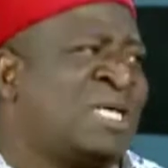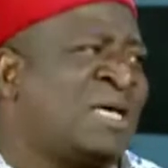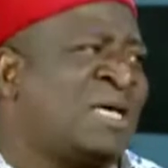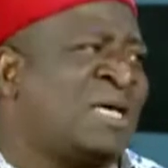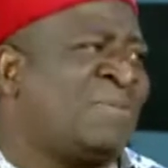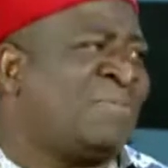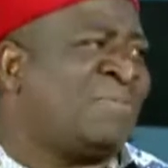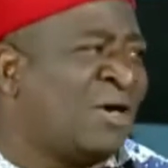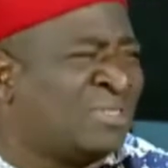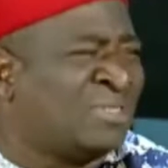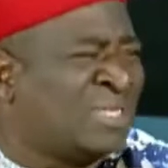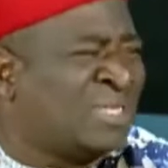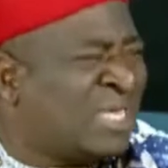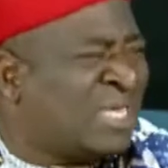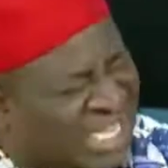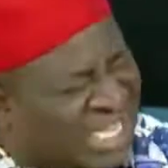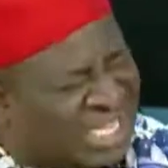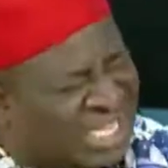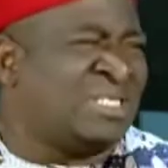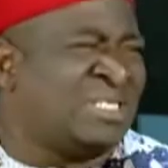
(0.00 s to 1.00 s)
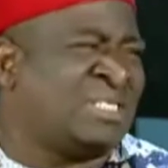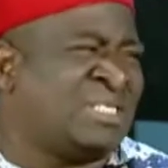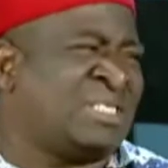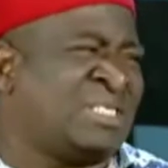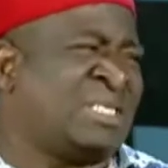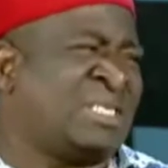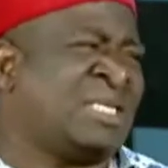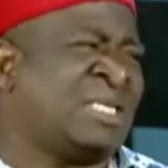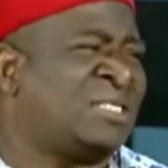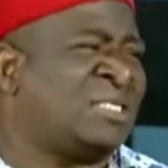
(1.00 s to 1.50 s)
I'm Hausa? How can he
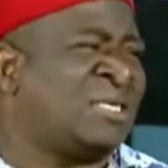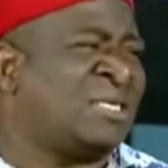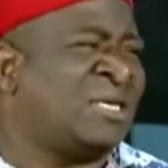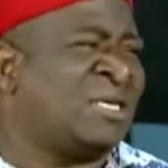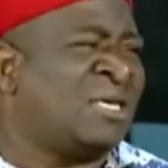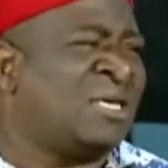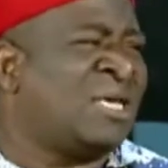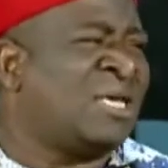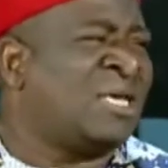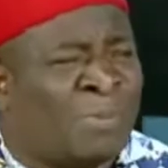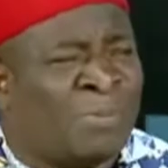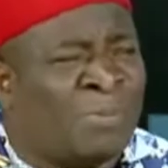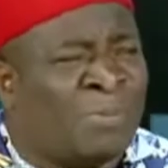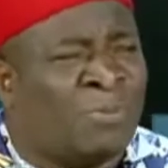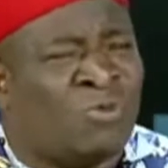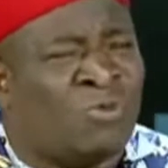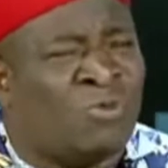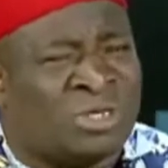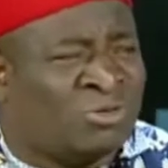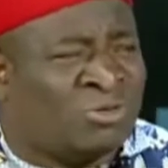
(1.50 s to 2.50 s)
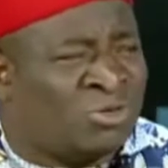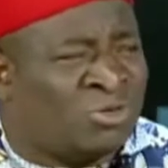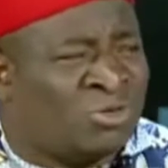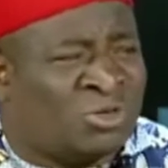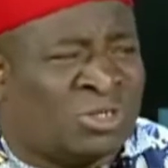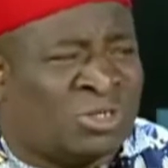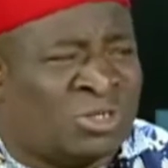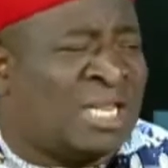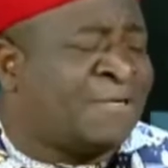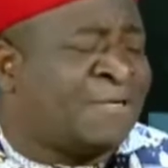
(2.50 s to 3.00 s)
say that? If people who,
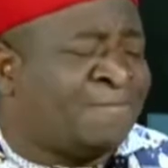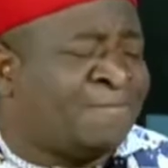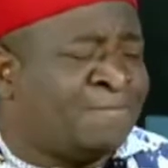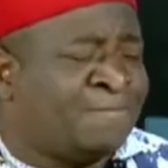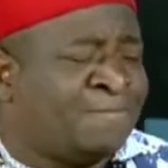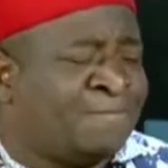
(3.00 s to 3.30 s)
just like,